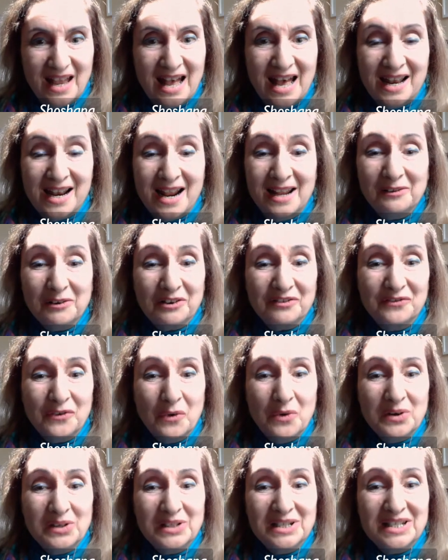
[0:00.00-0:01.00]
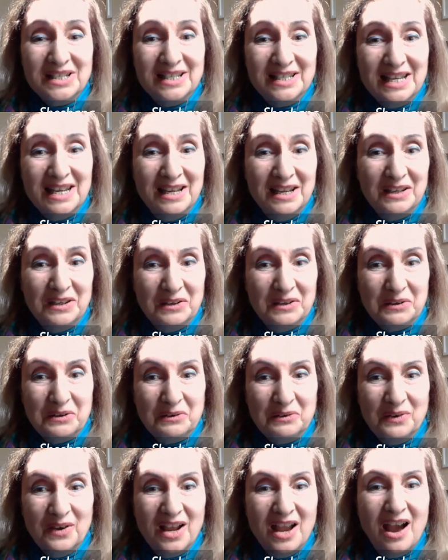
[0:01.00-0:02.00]
And I look forward to seeing
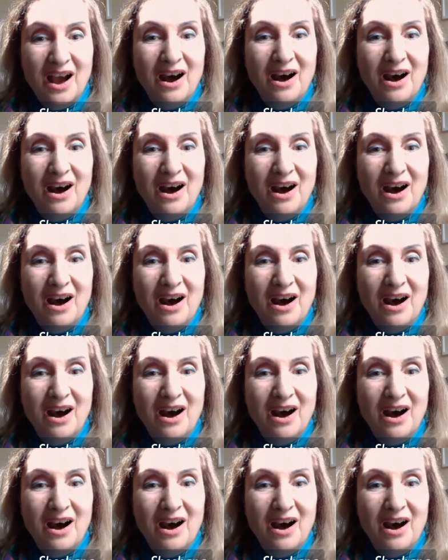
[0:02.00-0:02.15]
you